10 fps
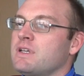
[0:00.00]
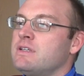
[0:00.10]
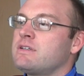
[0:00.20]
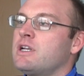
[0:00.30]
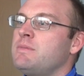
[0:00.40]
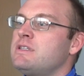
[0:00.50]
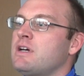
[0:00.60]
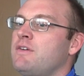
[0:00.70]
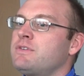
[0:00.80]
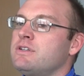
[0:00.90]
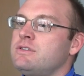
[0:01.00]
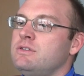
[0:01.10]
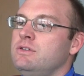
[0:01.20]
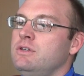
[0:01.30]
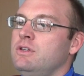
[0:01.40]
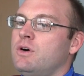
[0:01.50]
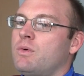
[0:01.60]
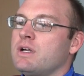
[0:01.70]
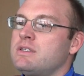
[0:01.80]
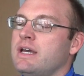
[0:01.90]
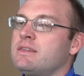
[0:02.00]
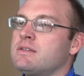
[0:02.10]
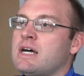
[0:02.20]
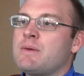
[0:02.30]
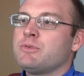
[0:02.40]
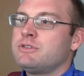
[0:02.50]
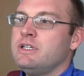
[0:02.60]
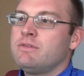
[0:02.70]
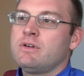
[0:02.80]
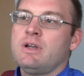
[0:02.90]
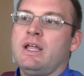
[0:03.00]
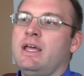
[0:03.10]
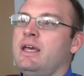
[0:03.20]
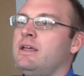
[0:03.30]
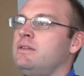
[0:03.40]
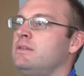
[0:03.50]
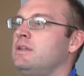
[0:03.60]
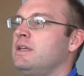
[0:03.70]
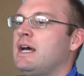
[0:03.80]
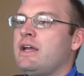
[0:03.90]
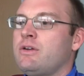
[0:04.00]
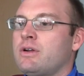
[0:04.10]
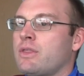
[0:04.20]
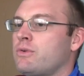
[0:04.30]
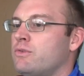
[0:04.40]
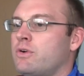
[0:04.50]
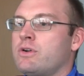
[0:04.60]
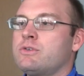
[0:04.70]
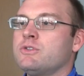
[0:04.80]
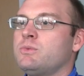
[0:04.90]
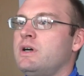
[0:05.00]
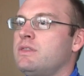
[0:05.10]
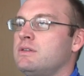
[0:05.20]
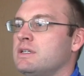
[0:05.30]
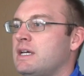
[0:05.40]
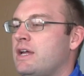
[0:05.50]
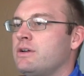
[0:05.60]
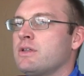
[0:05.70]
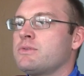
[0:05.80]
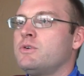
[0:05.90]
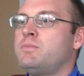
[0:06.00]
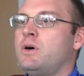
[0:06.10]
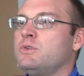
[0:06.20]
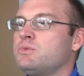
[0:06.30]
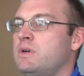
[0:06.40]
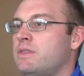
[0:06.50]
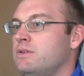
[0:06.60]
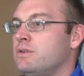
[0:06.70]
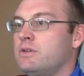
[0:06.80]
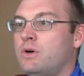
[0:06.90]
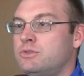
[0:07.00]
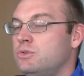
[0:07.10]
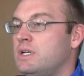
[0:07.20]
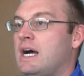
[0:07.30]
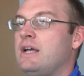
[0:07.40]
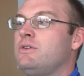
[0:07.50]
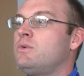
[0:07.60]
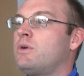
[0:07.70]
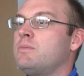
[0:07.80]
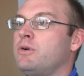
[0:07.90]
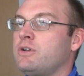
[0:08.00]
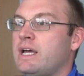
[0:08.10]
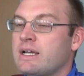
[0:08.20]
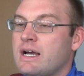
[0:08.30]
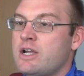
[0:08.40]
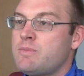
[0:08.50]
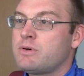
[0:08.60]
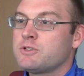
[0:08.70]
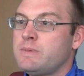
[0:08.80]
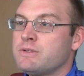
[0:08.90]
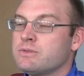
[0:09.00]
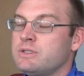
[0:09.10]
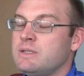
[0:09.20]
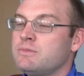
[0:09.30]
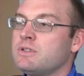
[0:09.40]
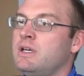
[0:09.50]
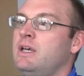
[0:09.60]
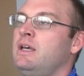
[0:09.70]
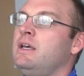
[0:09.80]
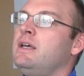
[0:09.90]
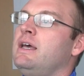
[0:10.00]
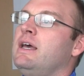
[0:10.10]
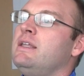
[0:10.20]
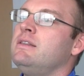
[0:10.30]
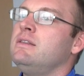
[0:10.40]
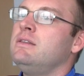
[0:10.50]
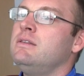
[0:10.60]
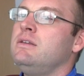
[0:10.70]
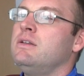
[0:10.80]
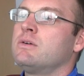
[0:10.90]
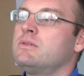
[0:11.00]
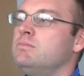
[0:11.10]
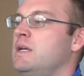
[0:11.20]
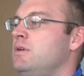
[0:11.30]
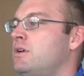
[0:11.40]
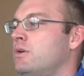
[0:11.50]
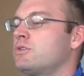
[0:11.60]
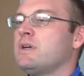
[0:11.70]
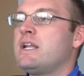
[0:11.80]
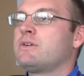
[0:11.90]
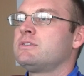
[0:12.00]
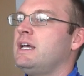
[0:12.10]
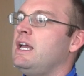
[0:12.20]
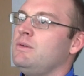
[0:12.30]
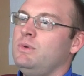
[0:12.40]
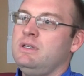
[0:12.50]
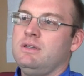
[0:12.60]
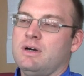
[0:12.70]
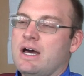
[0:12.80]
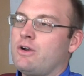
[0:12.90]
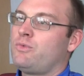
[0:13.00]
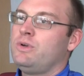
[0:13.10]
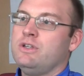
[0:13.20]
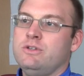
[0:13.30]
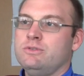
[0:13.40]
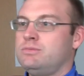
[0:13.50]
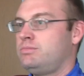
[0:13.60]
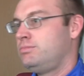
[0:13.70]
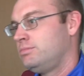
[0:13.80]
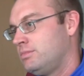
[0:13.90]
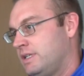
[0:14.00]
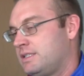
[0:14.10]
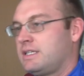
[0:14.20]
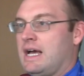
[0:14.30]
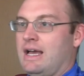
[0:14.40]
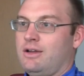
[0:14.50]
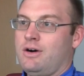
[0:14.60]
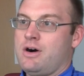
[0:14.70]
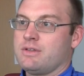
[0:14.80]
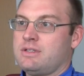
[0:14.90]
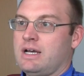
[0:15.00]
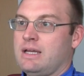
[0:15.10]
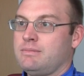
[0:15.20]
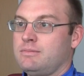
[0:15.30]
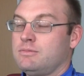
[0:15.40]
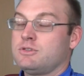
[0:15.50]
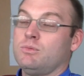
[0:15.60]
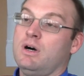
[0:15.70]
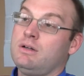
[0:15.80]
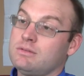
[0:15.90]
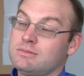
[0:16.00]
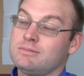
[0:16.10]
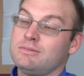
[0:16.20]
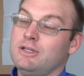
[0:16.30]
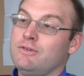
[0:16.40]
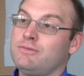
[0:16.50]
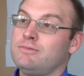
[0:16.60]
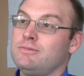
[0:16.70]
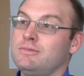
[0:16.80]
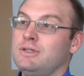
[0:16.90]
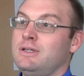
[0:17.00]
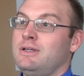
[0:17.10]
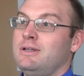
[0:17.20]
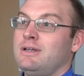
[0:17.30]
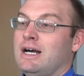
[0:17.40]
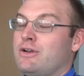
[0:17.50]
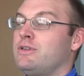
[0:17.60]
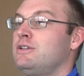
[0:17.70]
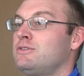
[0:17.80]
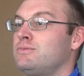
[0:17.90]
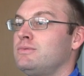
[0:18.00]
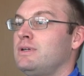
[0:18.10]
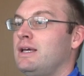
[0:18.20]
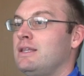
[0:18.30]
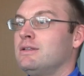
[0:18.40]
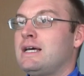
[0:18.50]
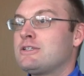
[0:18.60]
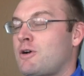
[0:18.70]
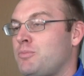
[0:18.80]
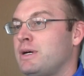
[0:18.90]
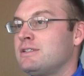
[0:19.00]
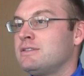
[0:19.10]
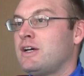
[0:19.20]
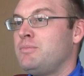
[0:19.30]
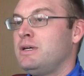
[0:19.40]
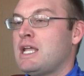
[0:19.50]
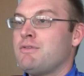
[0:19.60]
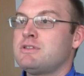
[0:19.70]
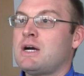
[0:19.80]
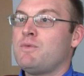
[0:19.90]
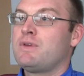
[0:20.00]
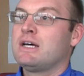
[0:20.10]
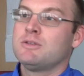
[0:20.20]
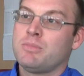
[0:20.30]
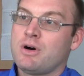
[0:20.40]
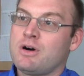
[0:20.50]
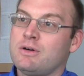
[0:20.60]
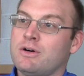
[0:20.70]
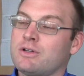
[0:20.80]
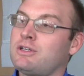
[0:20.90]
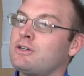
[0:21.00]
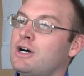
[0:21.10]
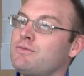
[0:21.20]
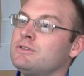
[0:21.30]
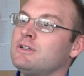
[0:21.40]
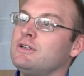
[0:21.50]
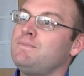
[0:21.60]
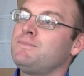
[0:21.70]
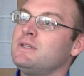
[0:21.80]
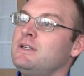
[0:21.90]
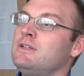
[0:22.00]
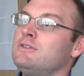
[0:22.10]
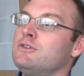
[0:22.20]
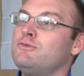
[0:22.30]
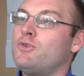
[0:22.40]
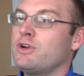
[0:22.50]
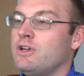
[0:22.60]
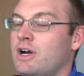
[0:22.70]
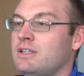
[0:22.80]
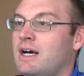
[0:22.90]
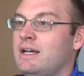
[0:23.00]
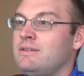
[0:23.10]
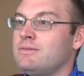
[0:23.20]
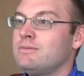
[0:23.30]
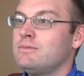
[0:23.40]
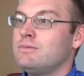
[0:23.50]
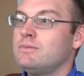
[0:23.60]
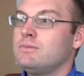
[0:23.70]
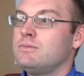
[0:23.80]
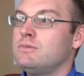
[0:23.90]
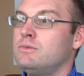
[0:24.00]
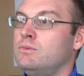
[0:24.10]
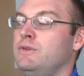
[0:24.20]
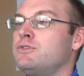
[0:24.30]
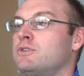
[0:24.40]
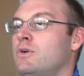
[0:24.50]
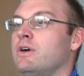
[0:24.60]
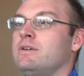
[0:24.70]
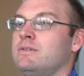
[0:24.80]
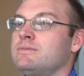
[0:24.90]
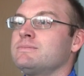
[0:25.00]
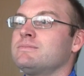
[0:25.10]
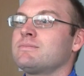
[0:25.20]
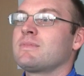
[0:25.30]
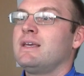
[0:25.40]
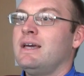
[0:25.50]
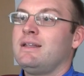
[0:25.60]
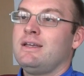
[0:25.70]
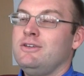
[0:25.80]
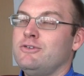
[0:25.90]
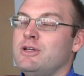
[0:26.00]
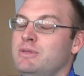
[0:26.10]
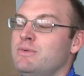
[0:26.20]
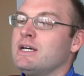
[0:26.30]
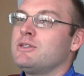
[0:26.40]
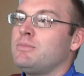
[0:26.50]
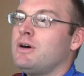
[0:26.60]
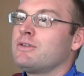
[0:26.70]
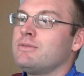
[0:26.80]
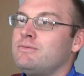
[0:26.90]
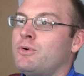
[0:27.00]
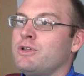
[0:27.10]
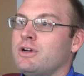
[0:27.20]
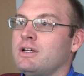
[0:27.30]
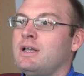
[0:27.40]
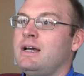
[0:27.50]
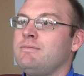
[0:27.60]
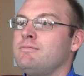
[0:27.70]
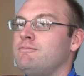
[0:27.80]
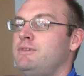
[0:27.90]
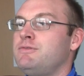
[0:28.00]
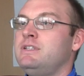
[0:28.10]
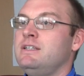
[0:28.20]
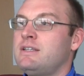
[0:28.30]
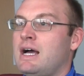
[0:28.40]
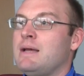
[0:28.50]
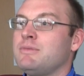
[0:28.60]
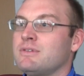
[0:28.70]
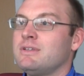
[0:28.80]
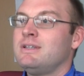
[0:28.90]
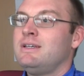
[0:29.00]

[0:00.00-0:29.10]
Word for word: It's going to be tough, because you don't want to take the top receiver and the guy you're going to throw verticals with and the guy you're going to throw posts with and your go-to guy. You don't want to burn that guy up on special teams. And, you know, maybe Coach Craddock will say, hey, you know, I don't know if we can use this guy all the time. So, well, if I know this, if at the last couple places I've been, every time we've got the ball on a kickoff return to the 40-yard line, we've scored. And at UAB, we got the ball to the 40-yard line 15 times.